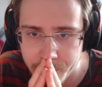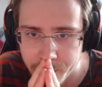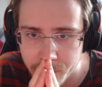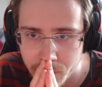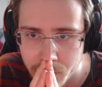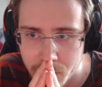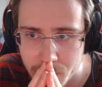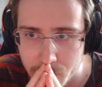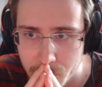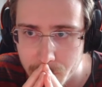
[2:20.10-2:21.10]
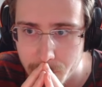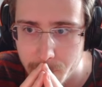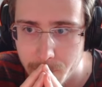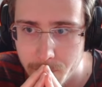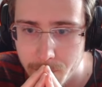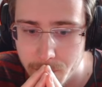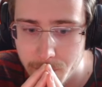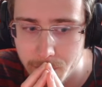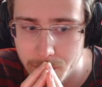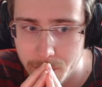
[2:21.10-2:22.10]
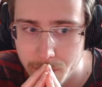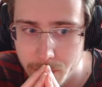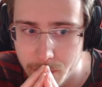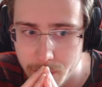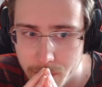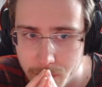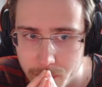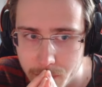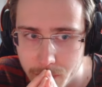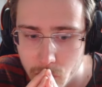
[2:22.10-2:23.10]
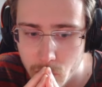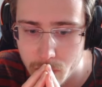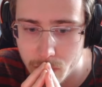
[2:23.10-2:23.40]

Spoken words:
[no speech]